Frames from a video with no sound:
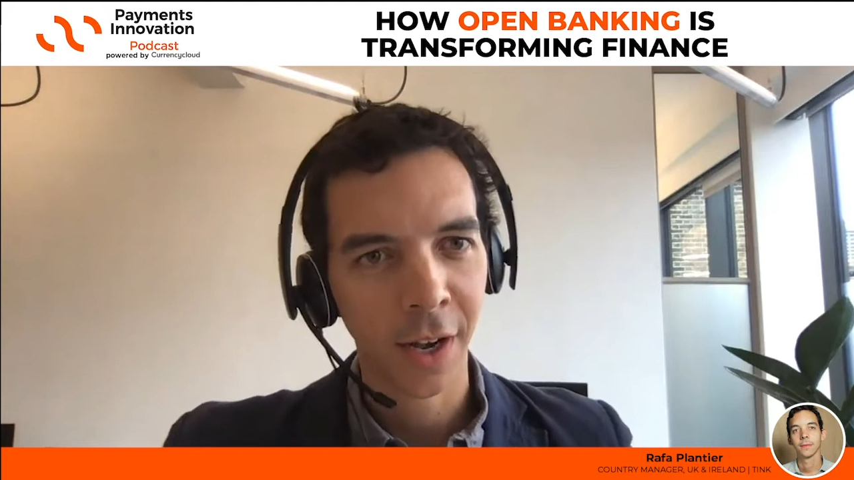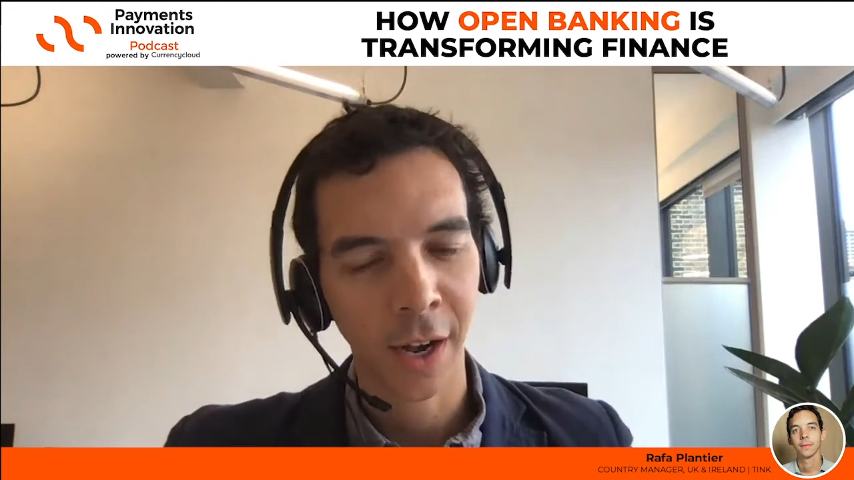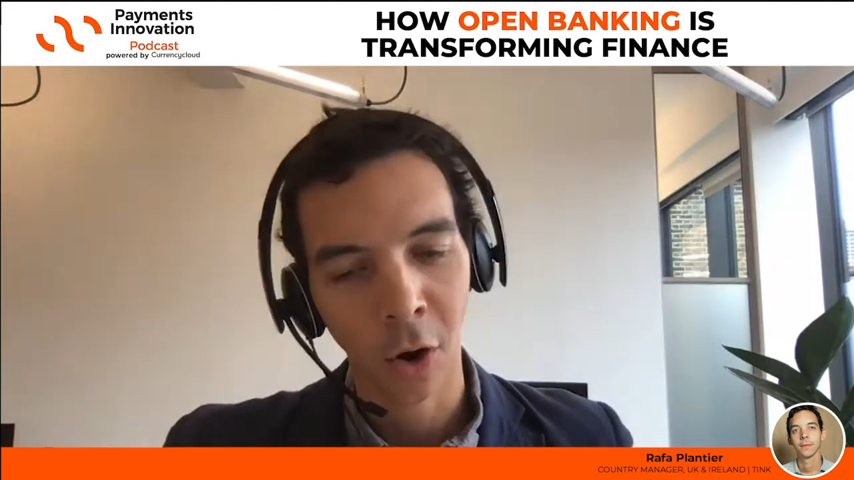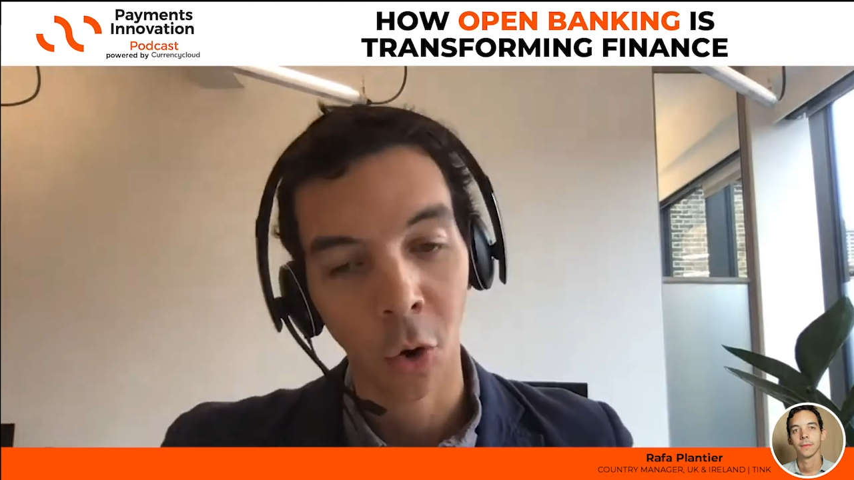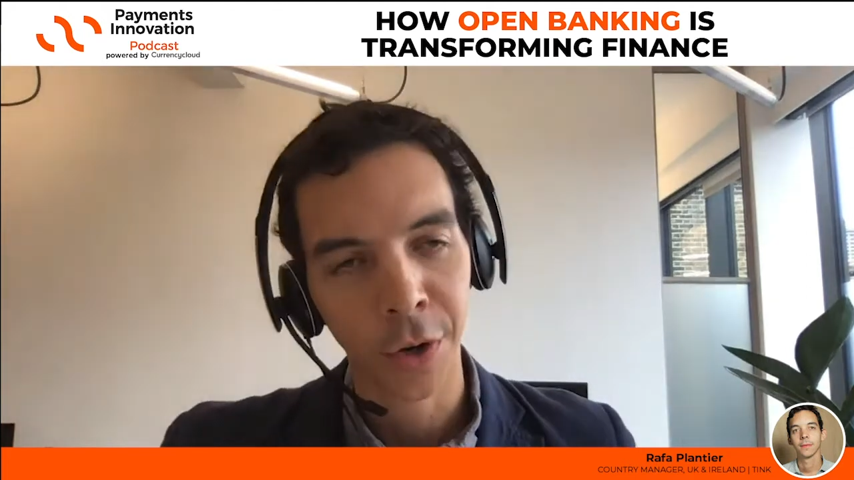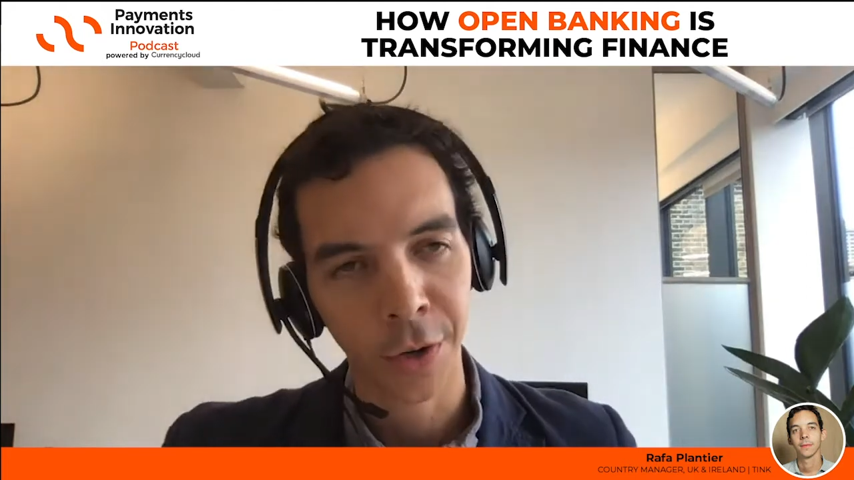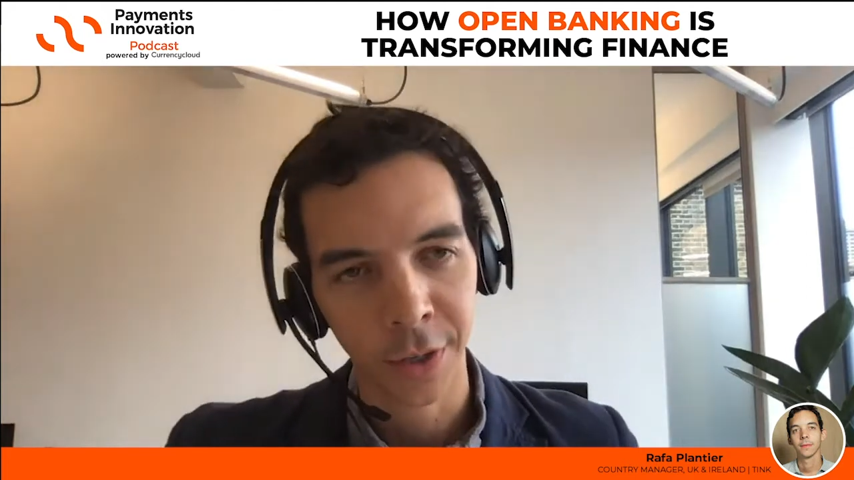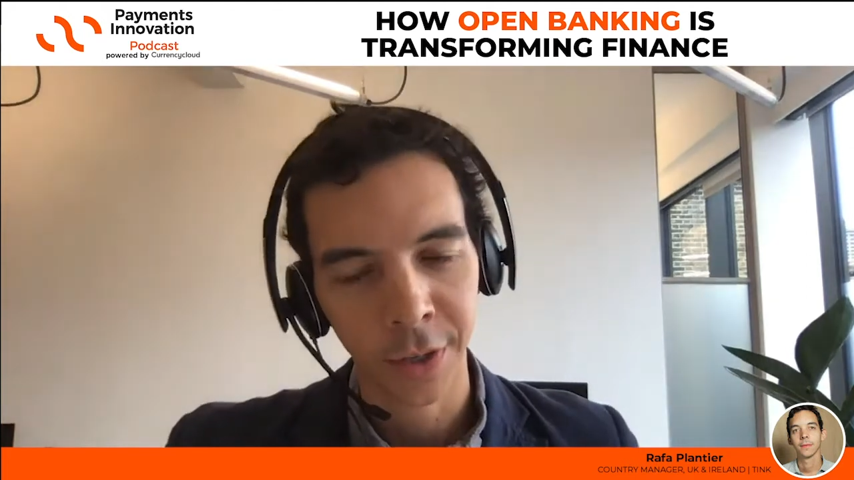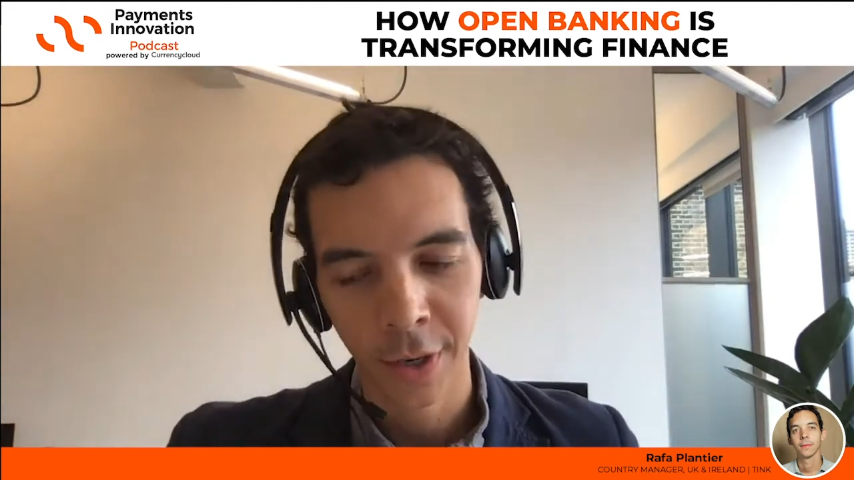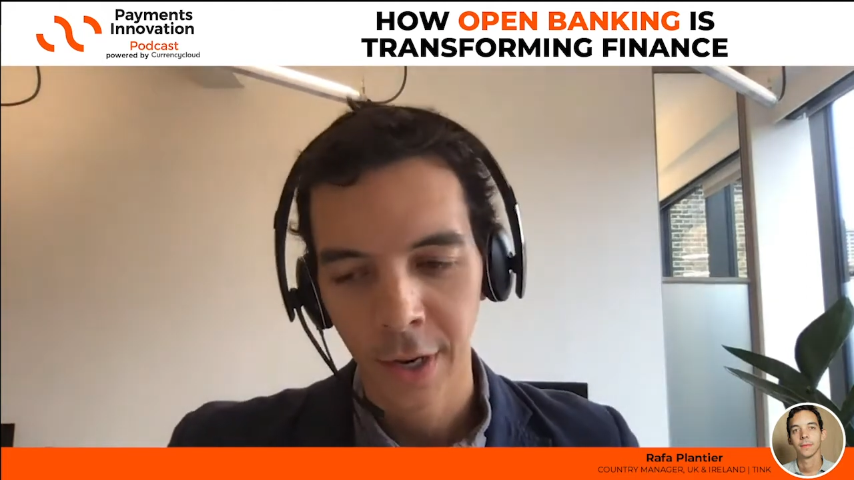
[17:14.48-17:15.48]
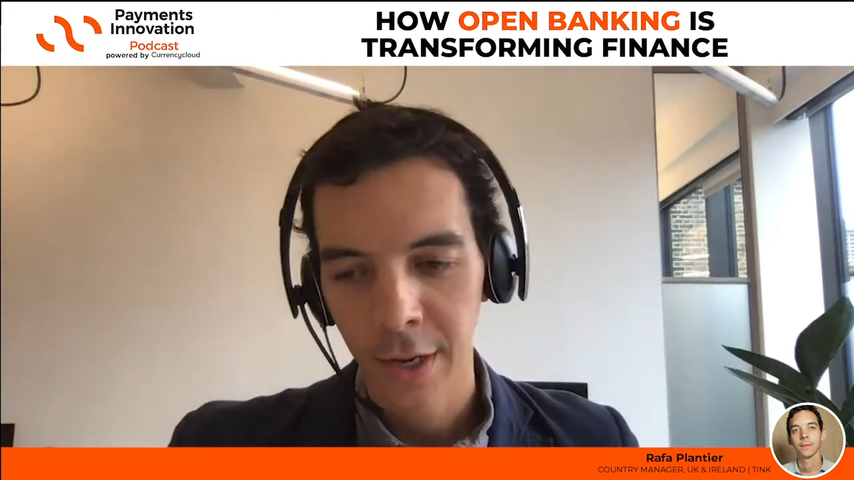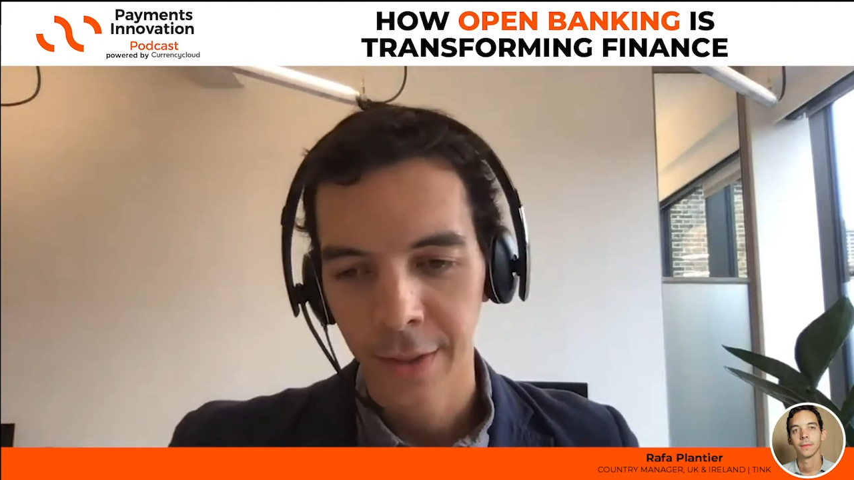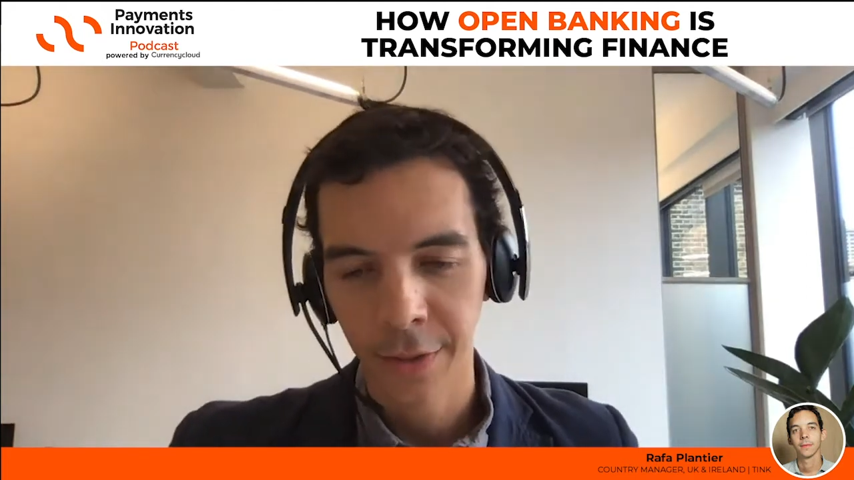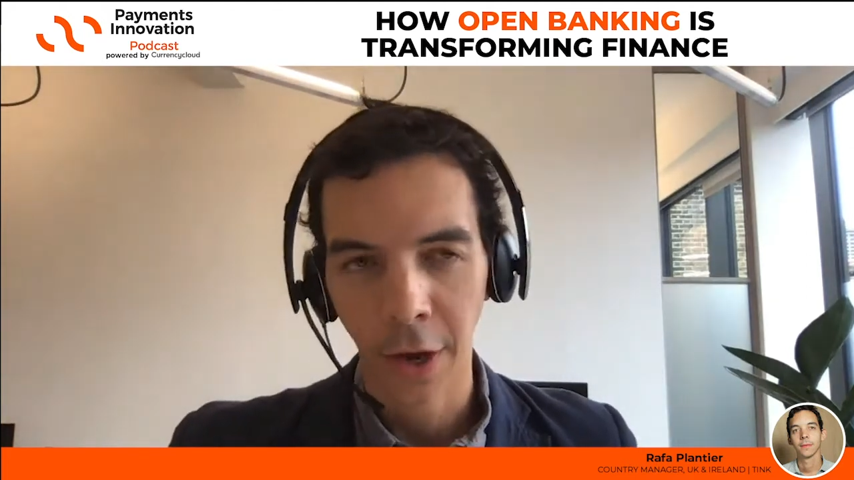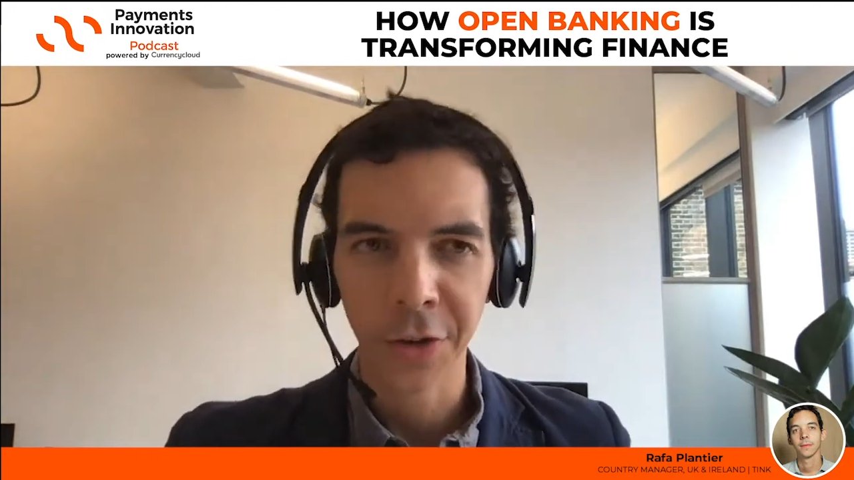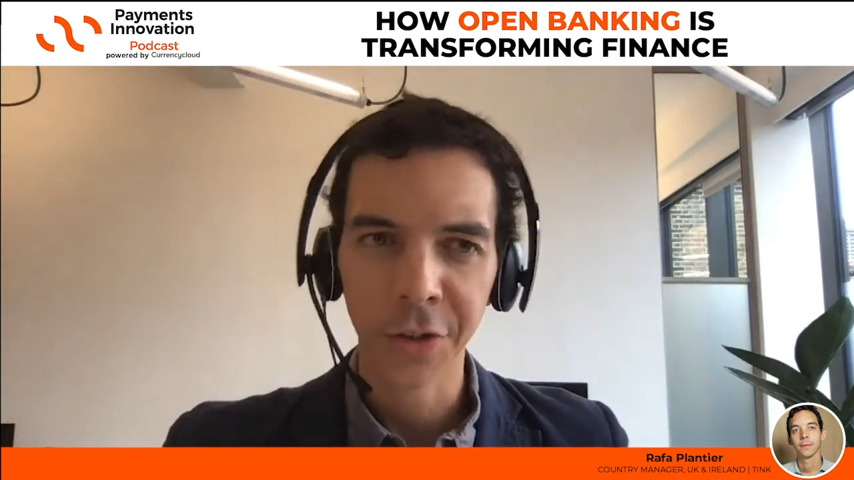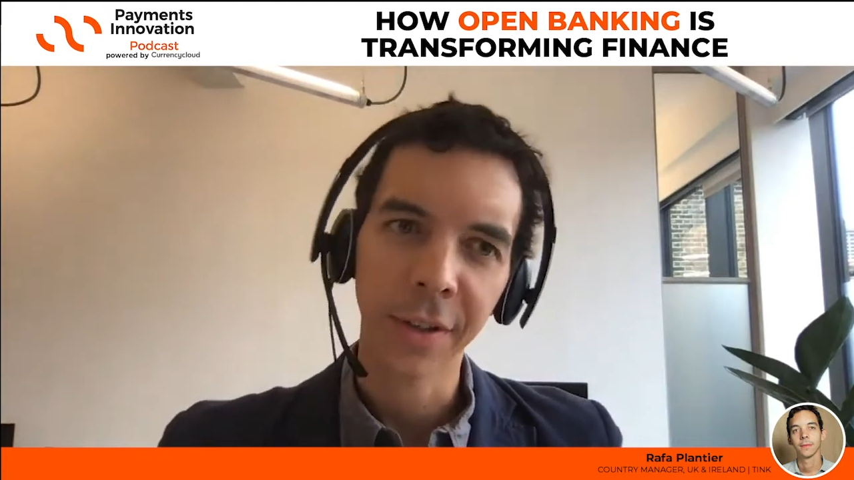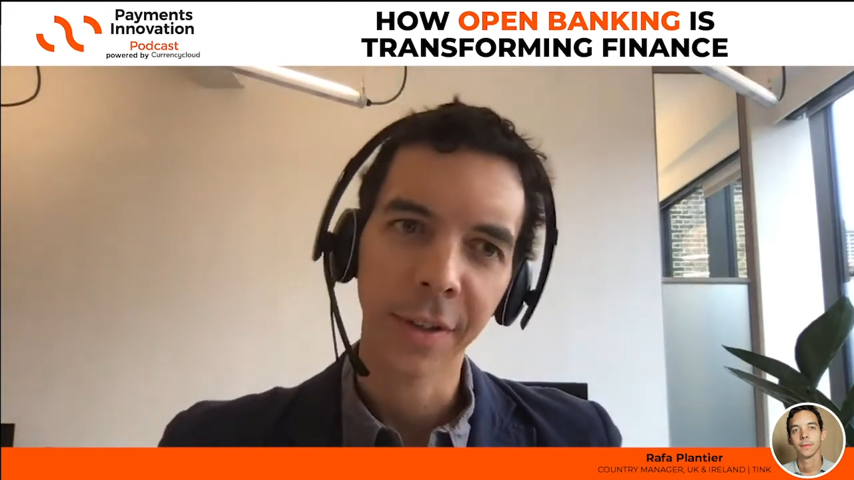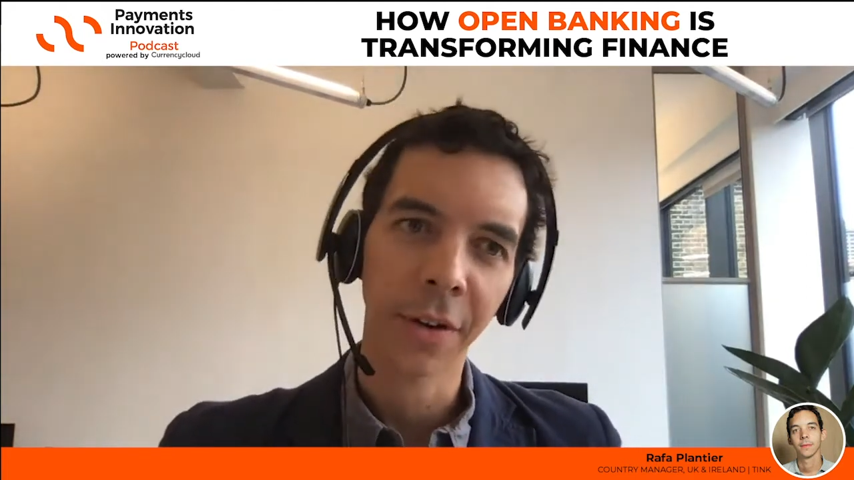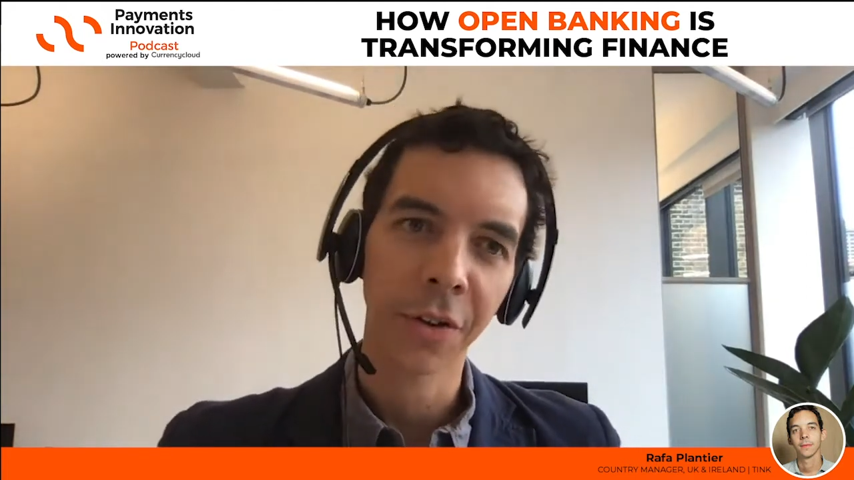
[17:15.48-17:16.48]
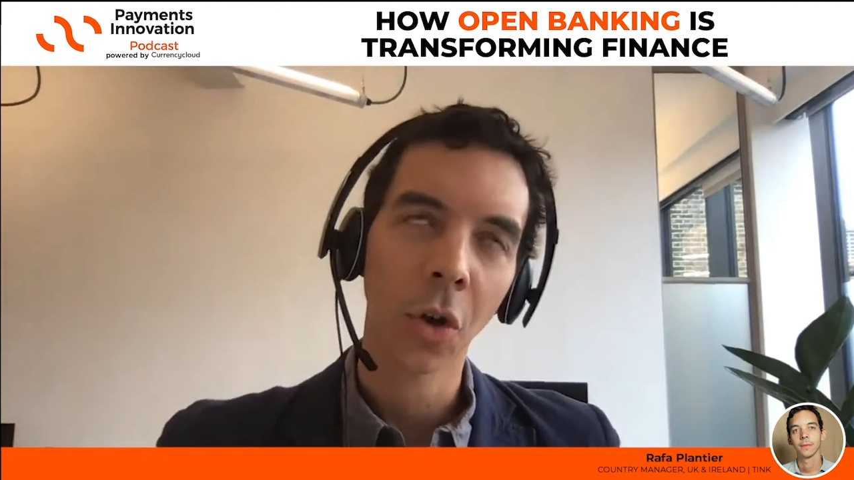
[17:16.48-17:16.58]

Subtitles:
order, there's